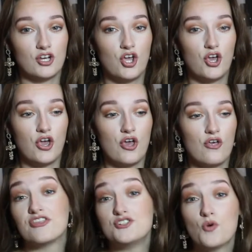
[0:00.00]
her.
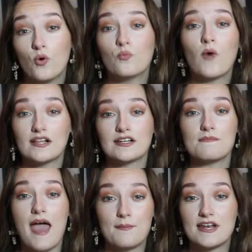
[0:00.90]
They don't welcome
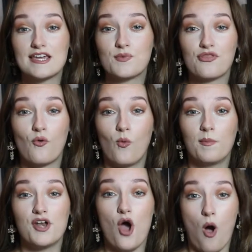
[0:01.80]
Emily with
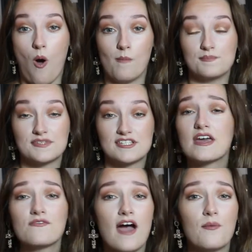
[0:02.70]
open arms.
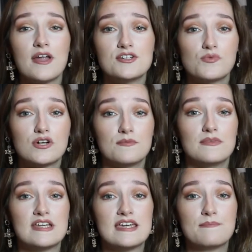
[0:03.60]
If I went to a
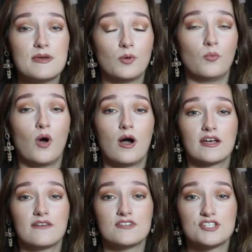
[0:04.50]
company and people were
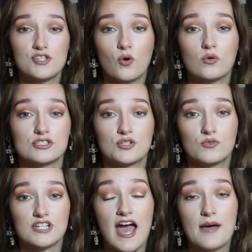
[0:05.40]
giving us the cold
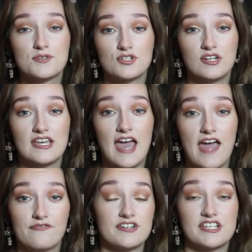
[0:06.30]
shoulder absolutely
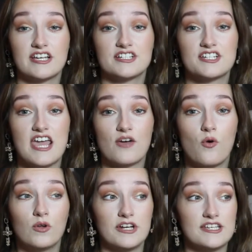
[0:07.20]
every single day,
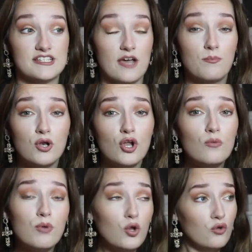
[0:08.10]
calling us a
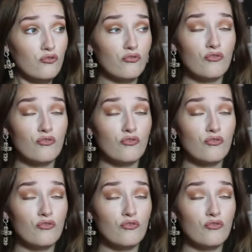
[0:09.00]
plouf,